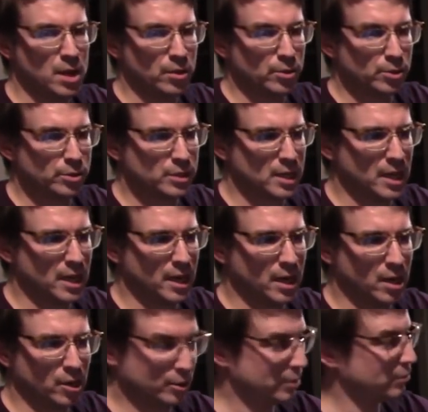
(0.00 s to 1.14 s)
There's
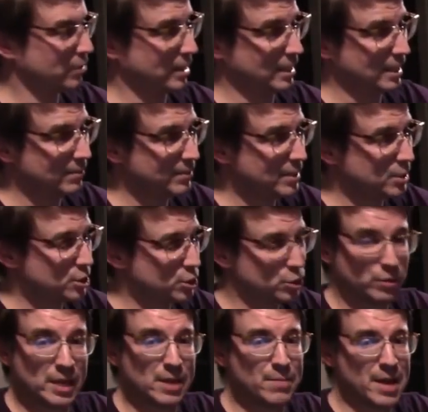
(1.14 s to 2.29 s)
our good friend Olivia's
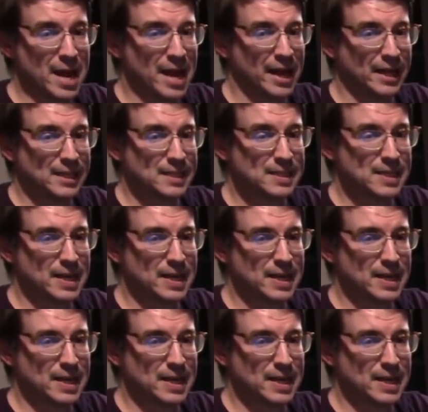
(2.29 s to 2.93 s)
stream at